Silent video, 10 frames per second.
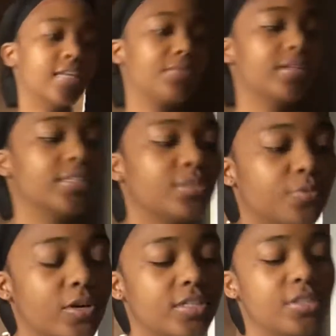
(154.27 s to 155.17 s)
I really just
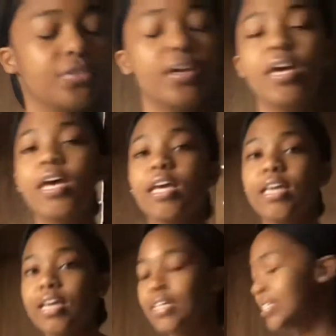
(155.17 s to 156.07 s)
want to
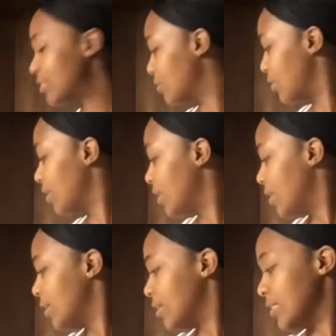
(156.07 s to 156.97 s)
get into
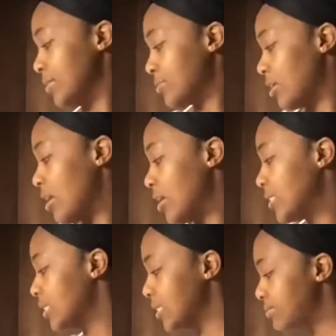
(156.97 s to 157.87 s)
lip gloss
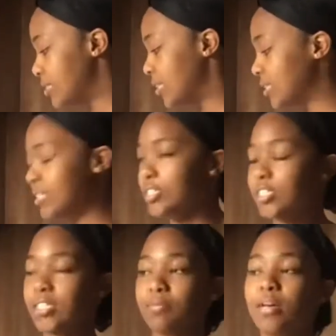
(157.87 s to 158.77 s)
and lipsticks and
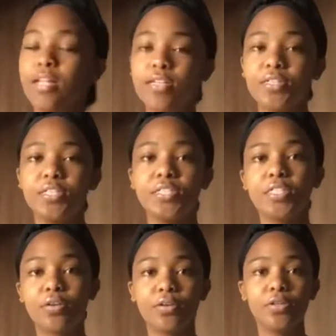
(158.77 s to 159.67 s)
just lip colors in
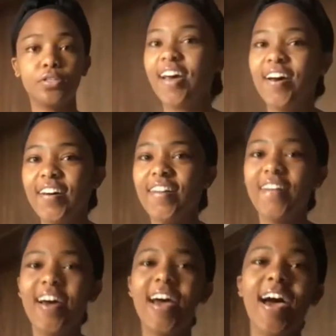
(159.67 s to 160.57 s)
general. So
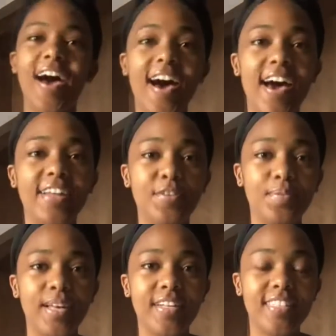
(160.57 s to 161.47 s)
I do
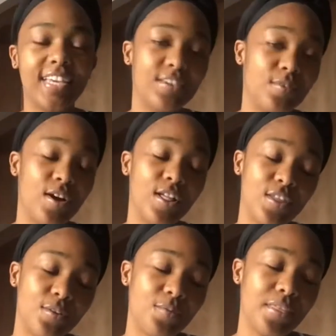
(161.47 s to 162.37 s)
plan on taking you all
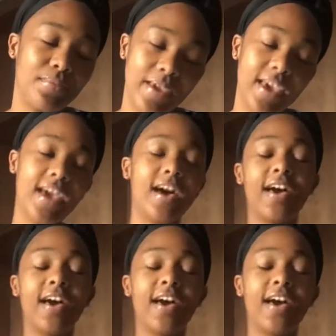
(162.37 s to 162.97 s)
along with me.